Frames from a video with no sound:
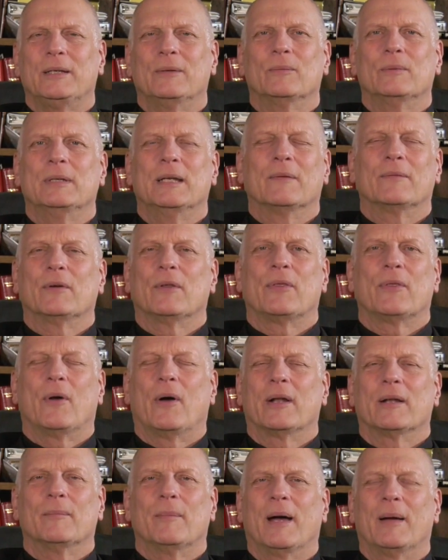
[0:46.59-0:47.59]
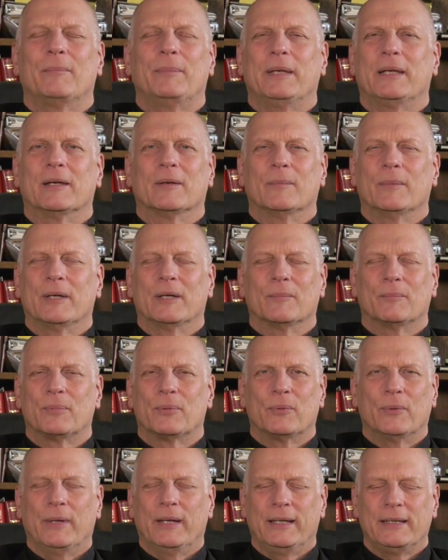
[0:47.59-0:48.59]
He would never thought about becoming a
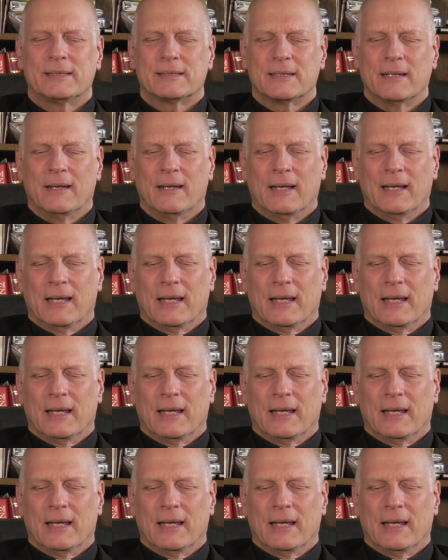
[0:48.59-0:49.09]
priest.